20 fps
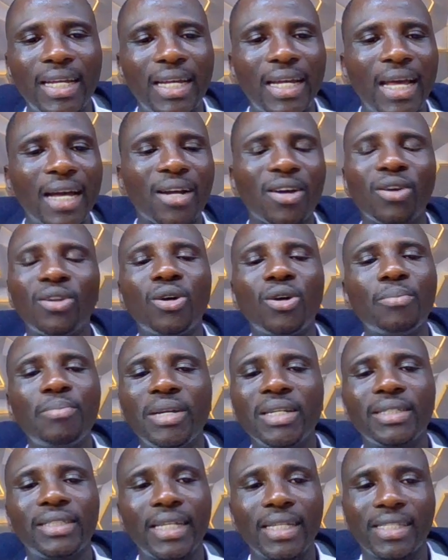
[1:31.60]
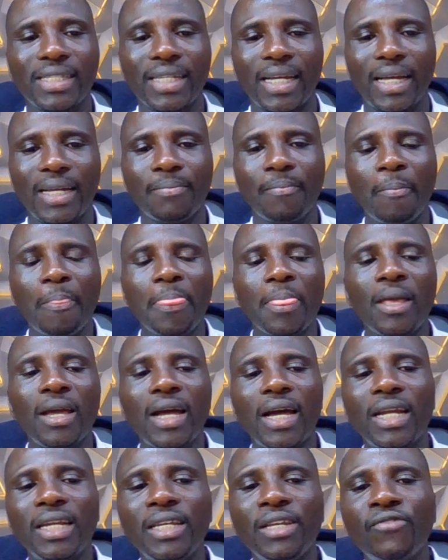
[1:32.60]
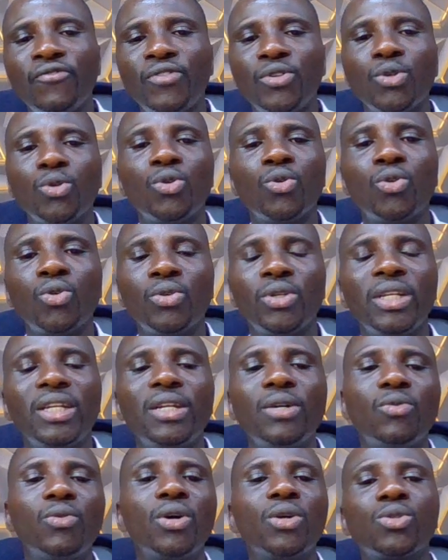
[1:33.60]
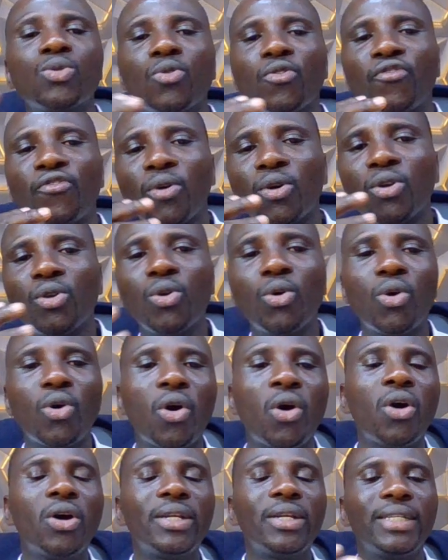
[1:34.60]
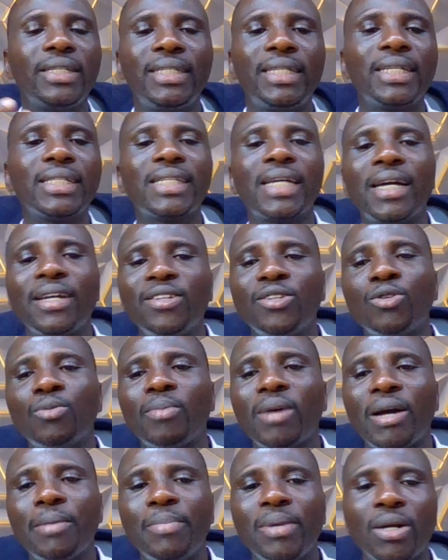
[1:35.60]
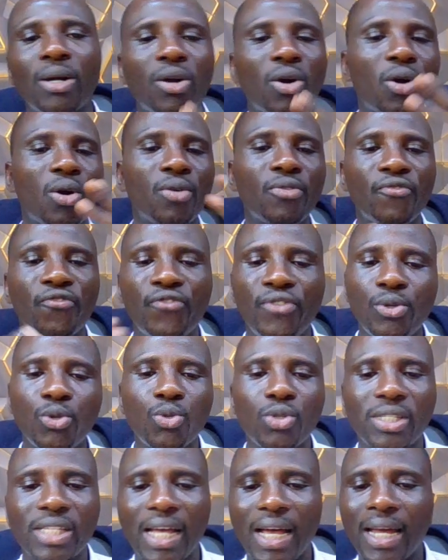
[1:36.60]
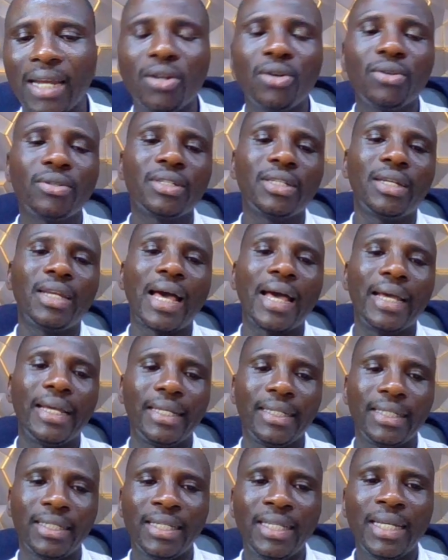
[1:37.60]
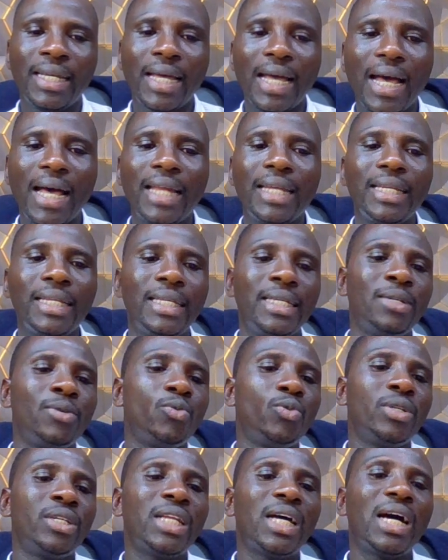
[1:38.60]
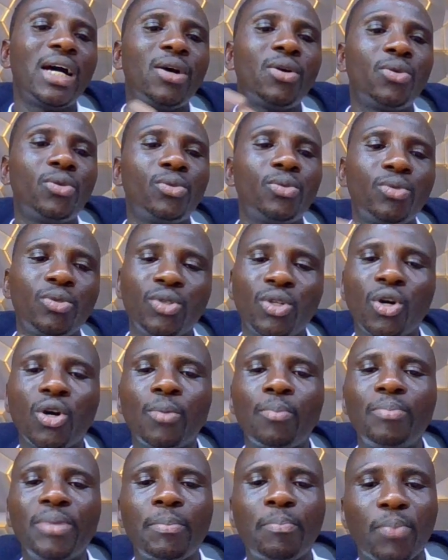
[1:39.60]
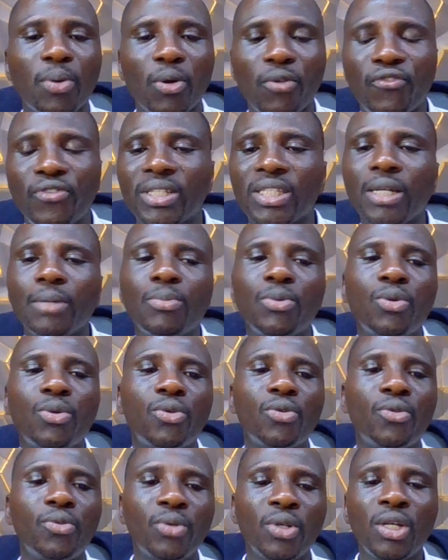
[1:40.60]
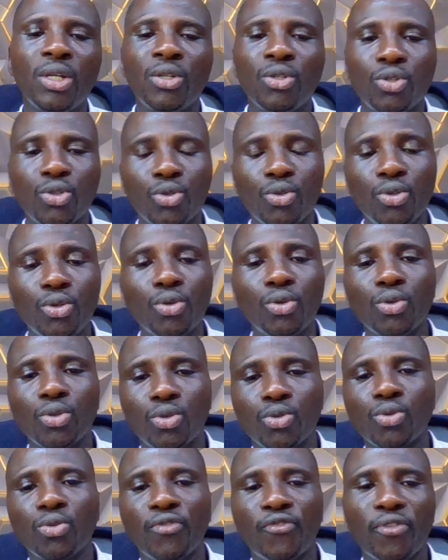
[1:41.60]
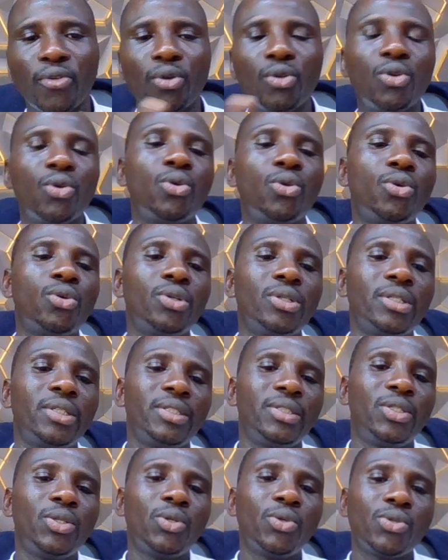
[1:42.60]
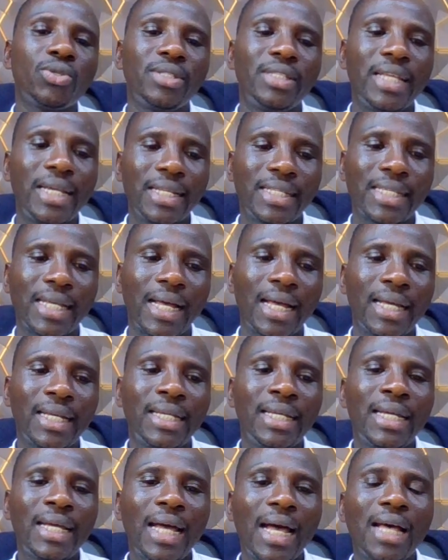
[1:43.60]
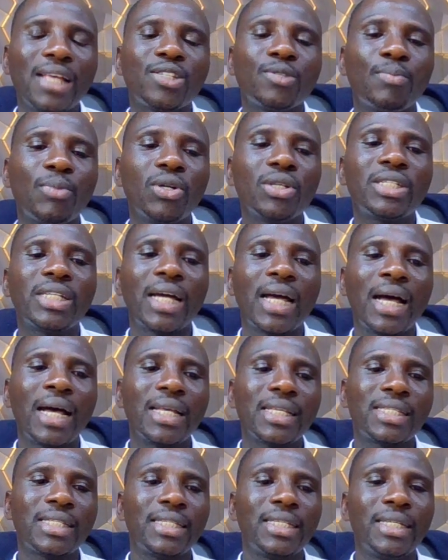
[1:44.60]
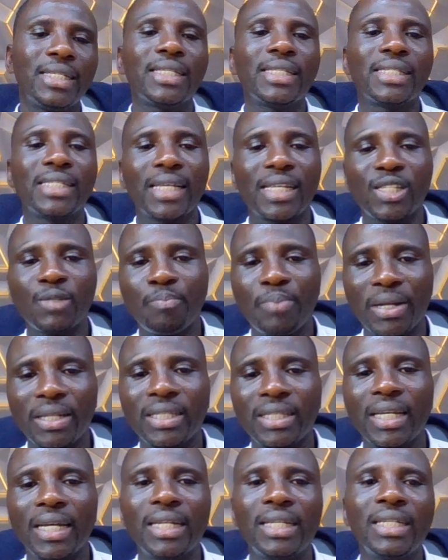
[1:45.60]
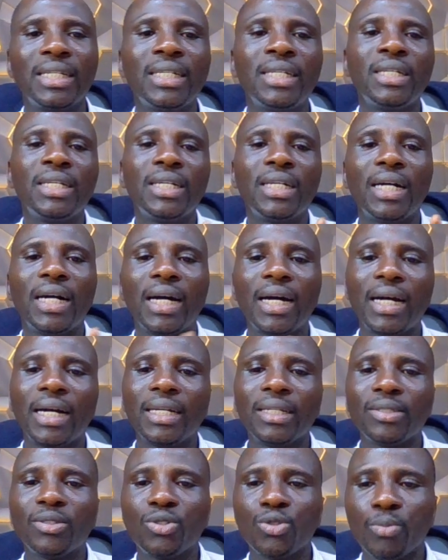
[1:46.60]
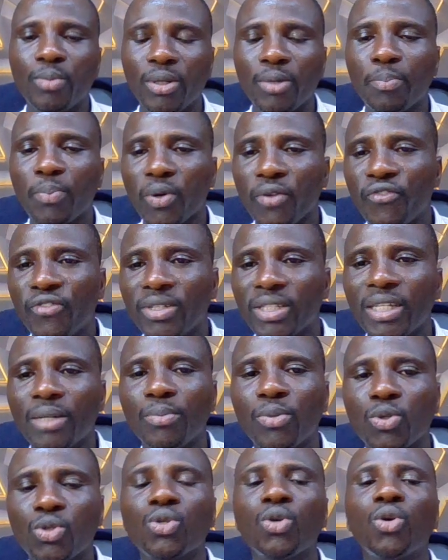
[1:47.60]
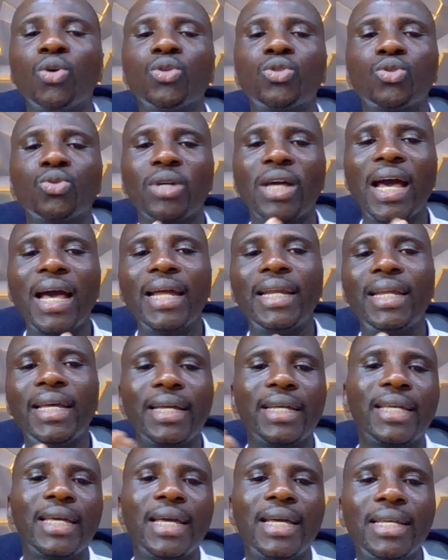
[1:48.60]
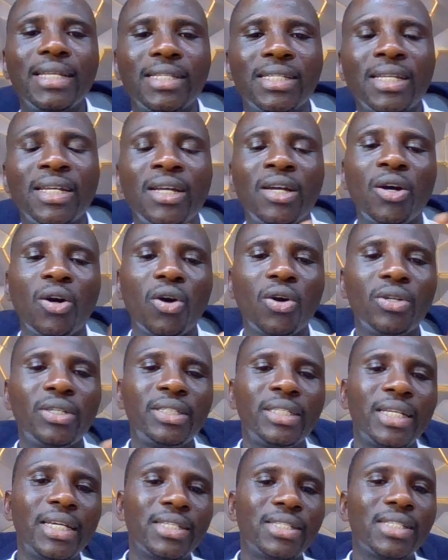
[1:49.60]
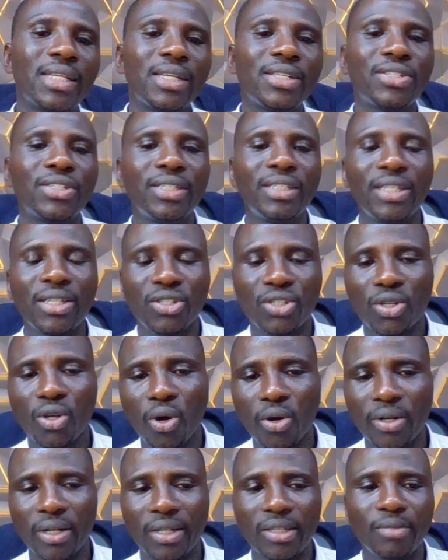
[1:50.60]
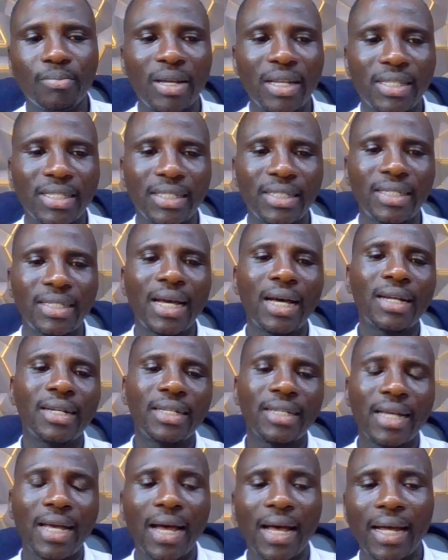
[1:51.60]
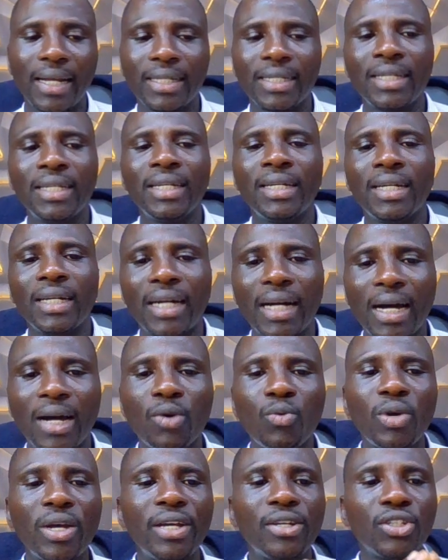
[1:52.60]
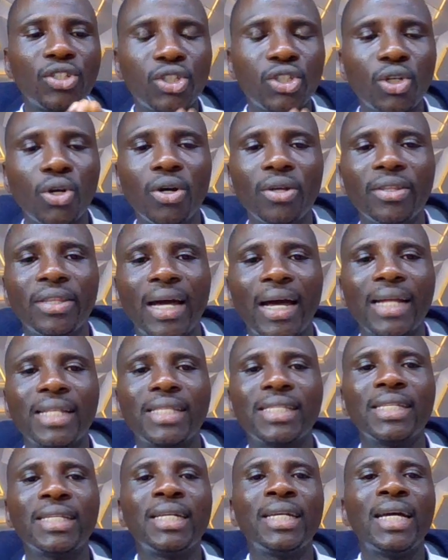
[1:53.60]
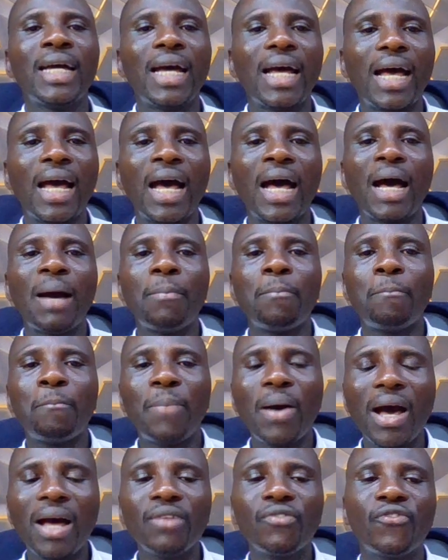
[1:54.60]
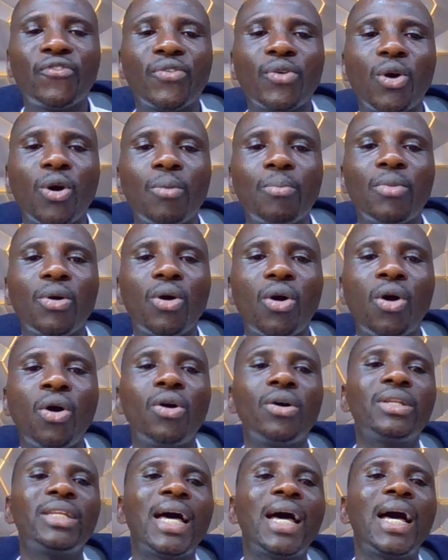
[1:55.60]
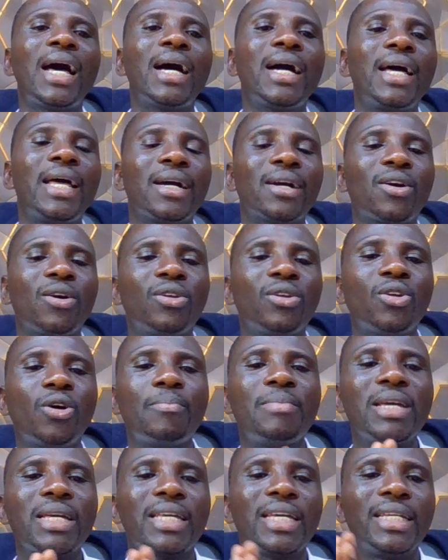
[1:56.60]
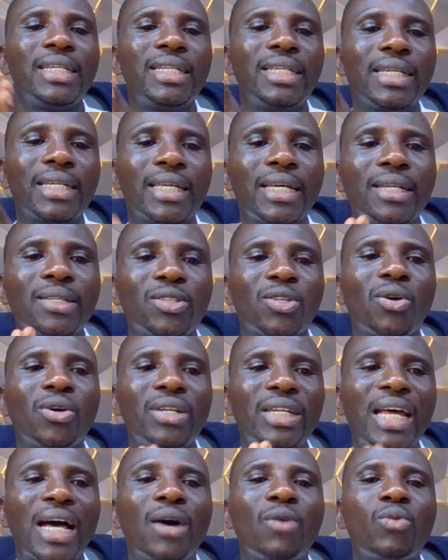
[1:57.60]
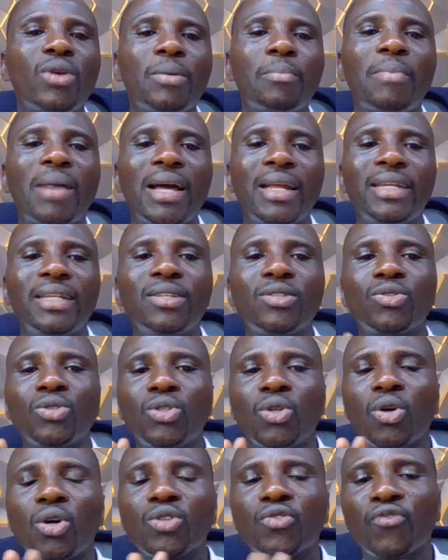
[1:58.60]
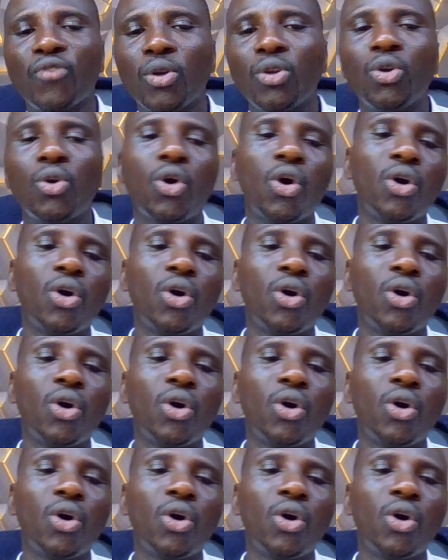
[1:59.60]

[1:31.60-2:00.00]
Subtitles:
economic data, and if you really want to follow all the data, you might be confused along the line, and it will now not be profitable to you to follow those data as much as it is expected to be profitable. So to guide against unnecessary discouragement in that regard, we ensure that apart from other economic indicators that we might need to just follow